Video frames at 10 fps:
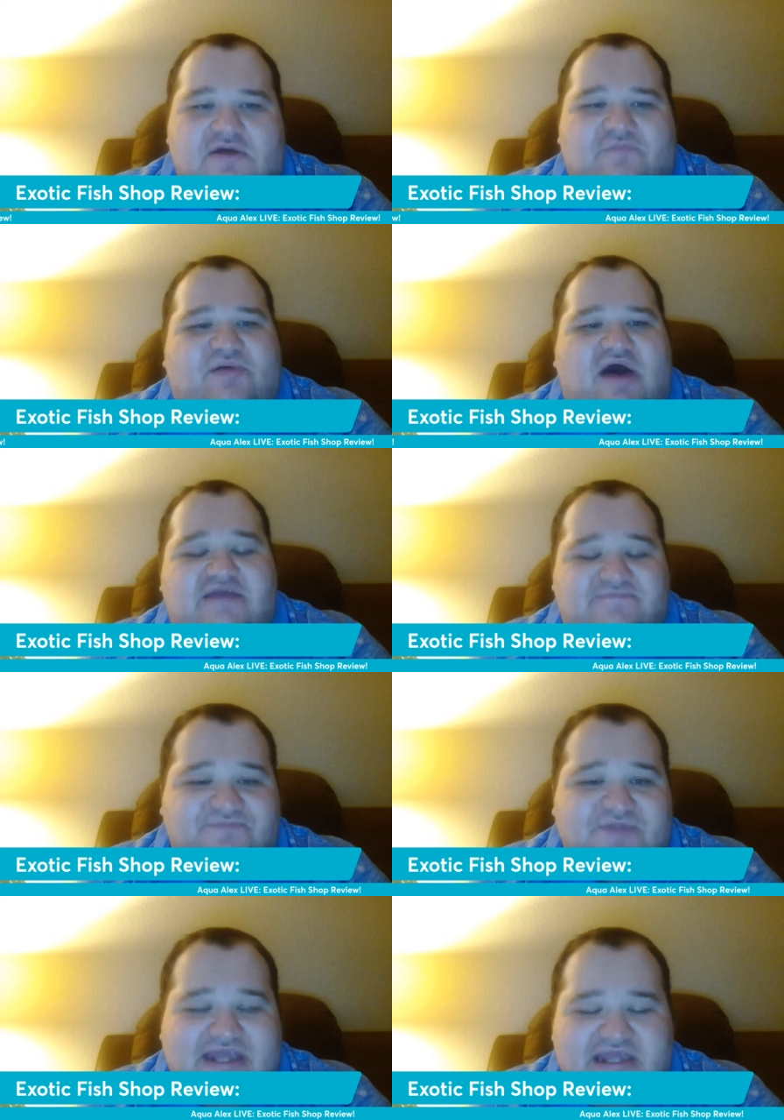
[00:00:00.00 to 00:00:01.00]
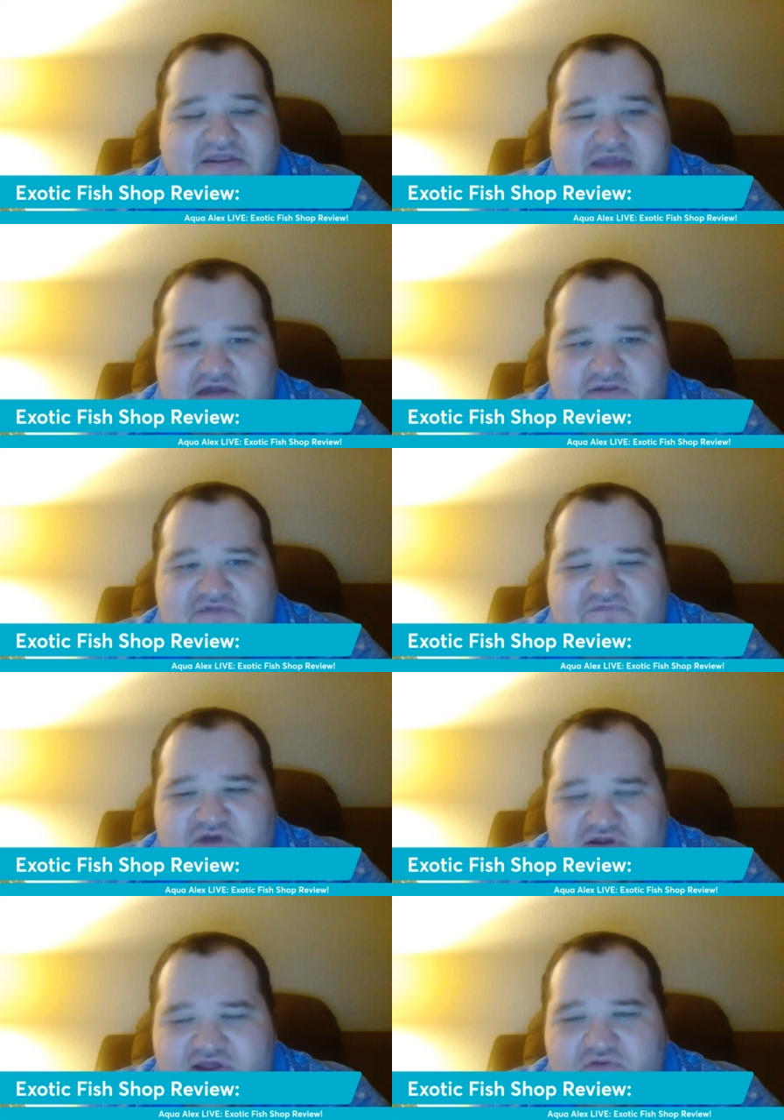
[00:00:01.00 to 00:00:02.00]
but he's healing
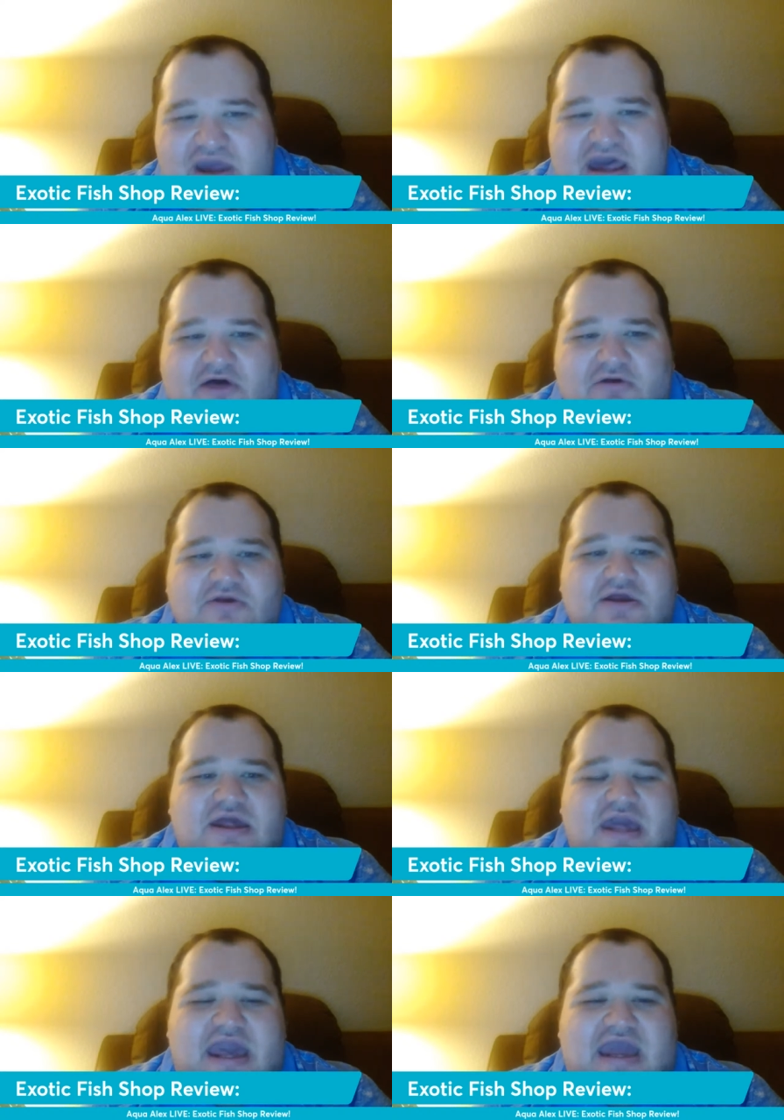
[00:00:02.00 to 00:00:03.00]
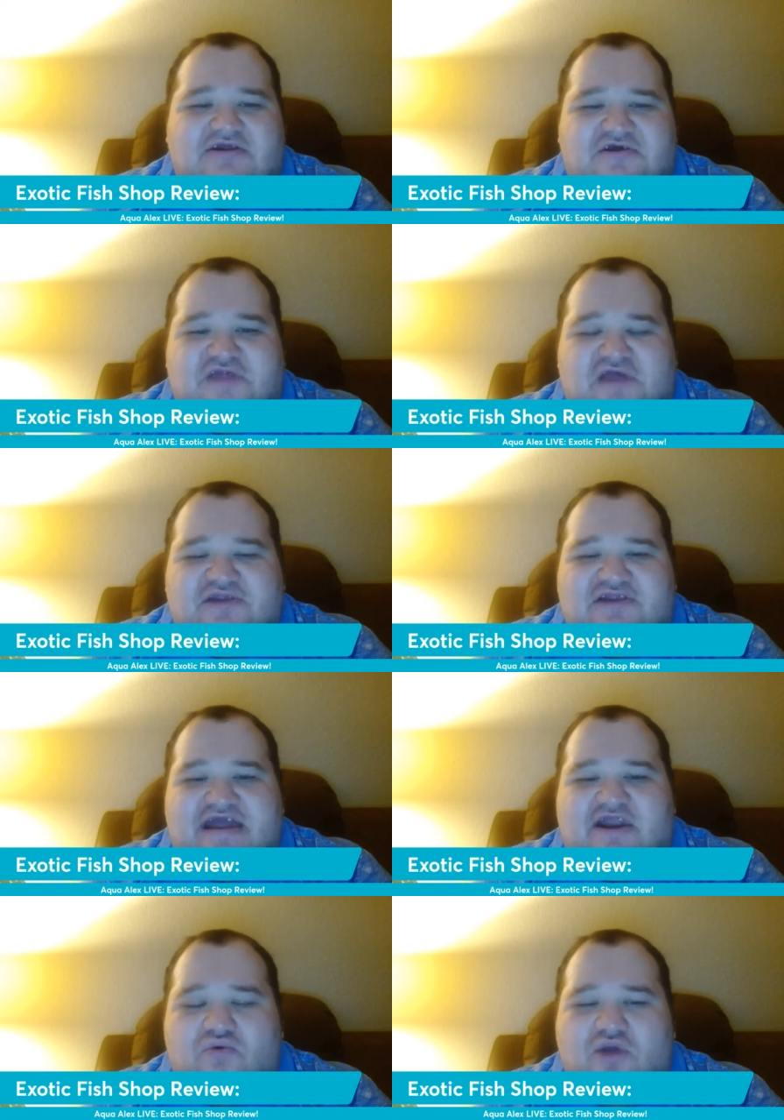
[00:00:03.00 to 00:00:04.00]
really well, and there's nothing
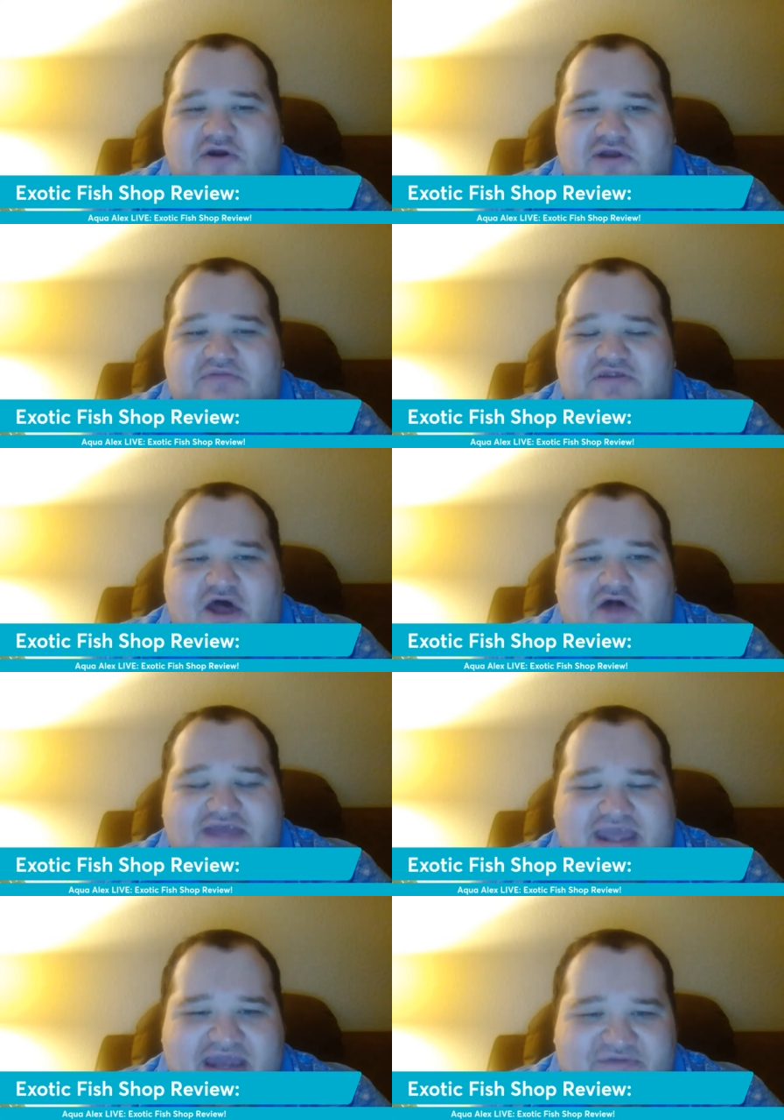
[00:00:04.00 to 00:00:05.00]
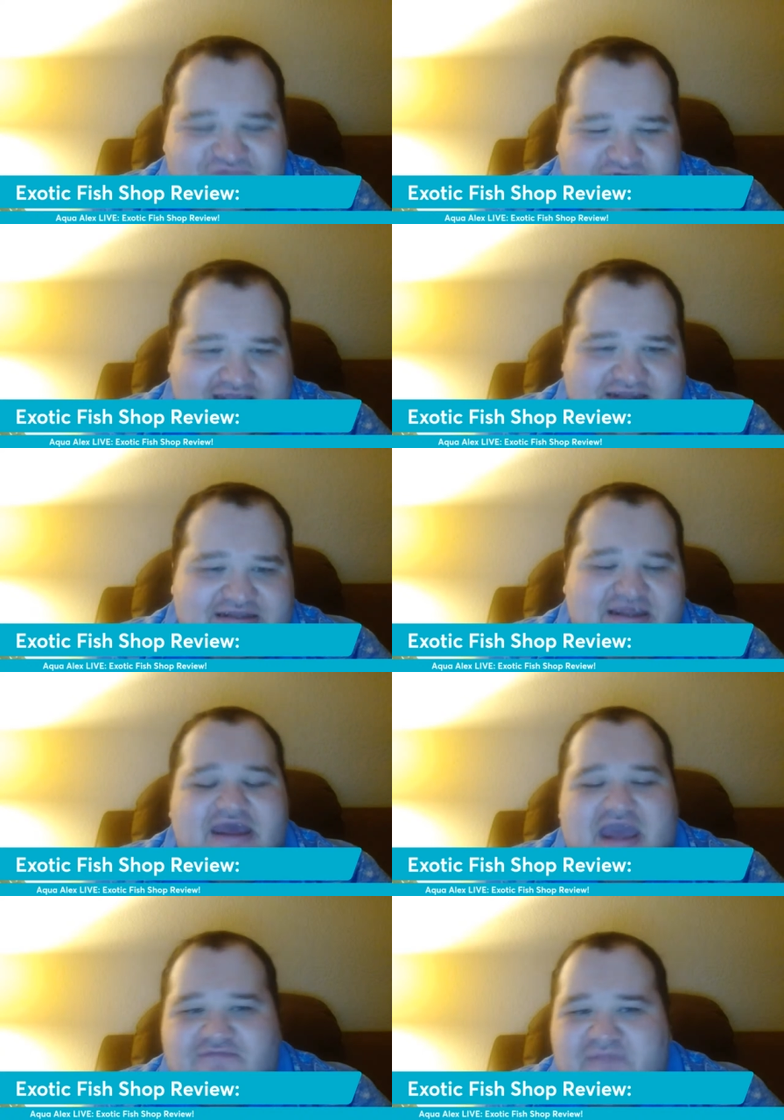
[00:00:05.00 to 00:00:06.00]
that aquarium salt can't fix
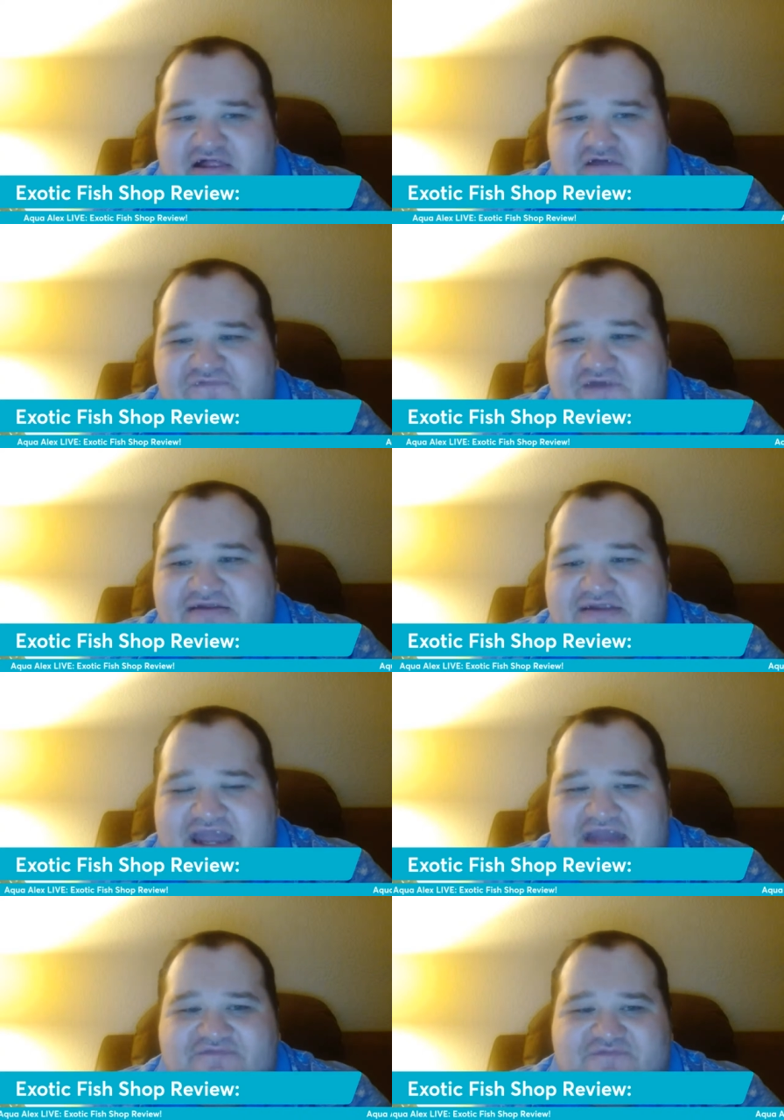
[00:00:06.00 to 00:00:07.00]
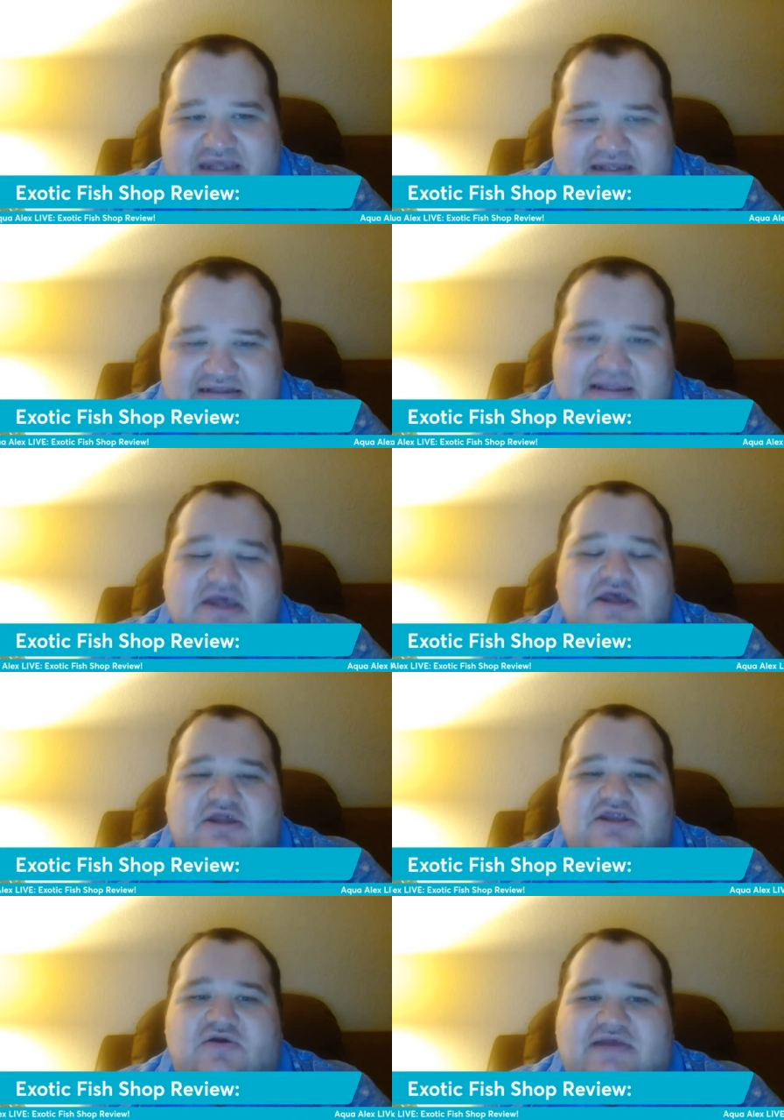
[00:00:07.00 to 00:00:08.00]
and Melafix can't fix.
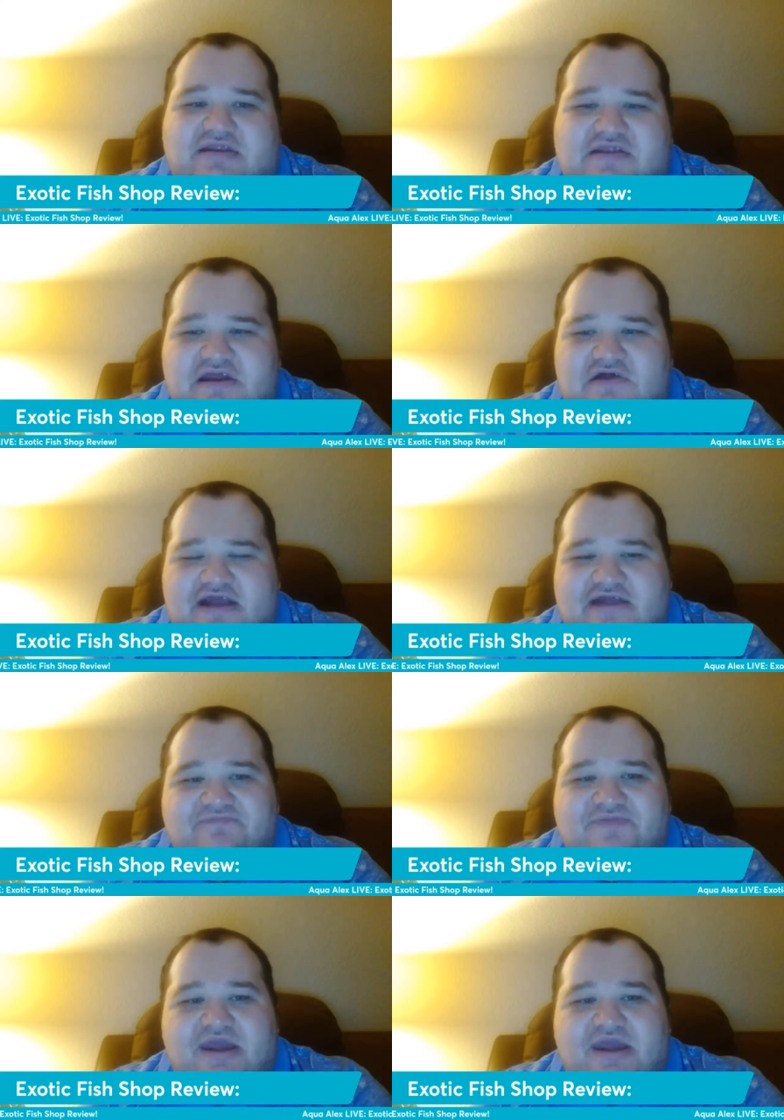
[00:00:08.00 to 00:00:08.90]
So he's healing.